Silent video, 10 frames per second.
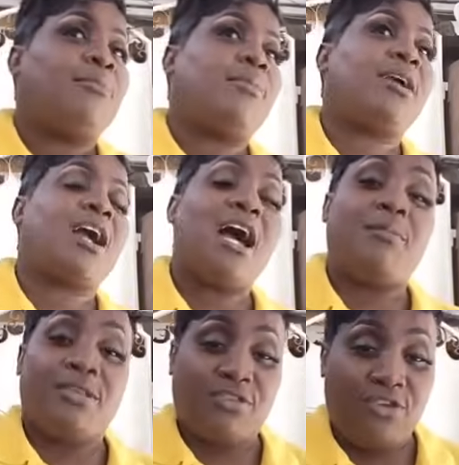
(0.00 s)
Let me call
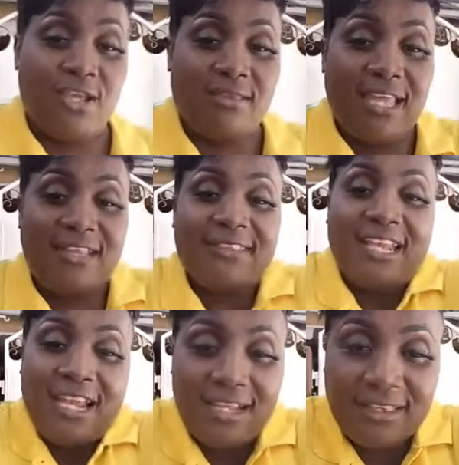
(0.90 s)
Miss Gracie and
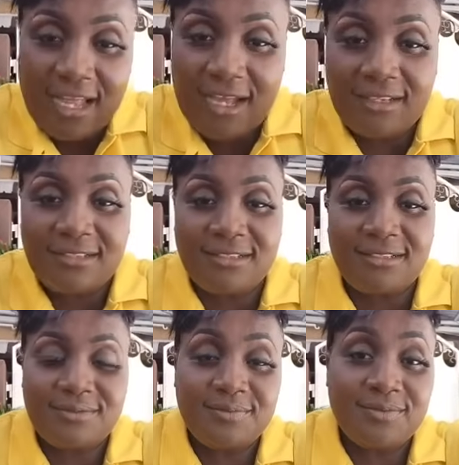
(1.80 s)
tell her thanks.
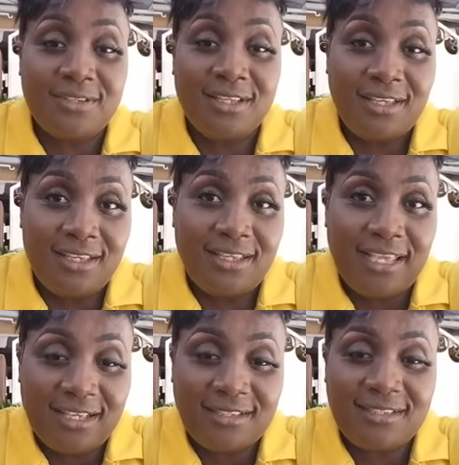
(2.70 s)

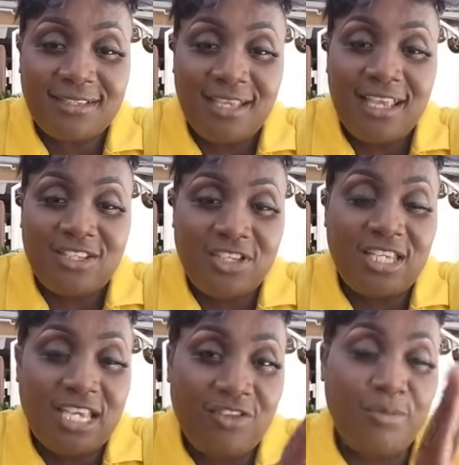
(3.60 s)
Yes, she
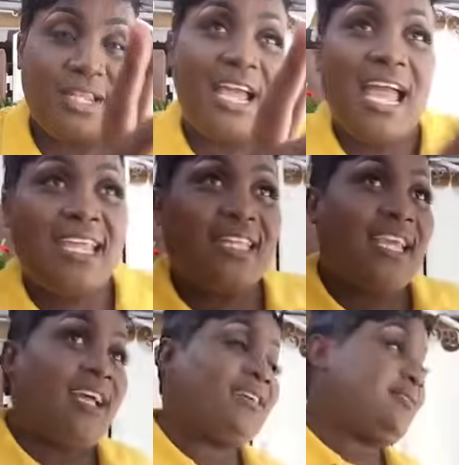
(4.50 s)
gave me the
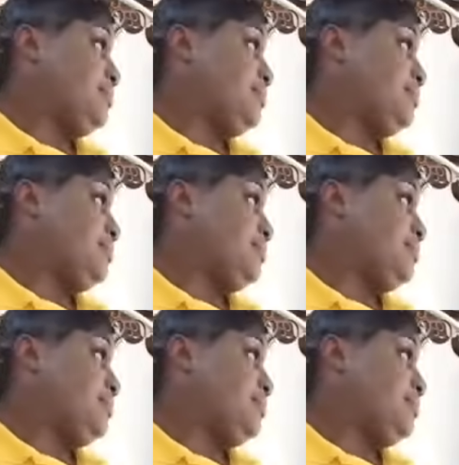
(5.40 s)
idea.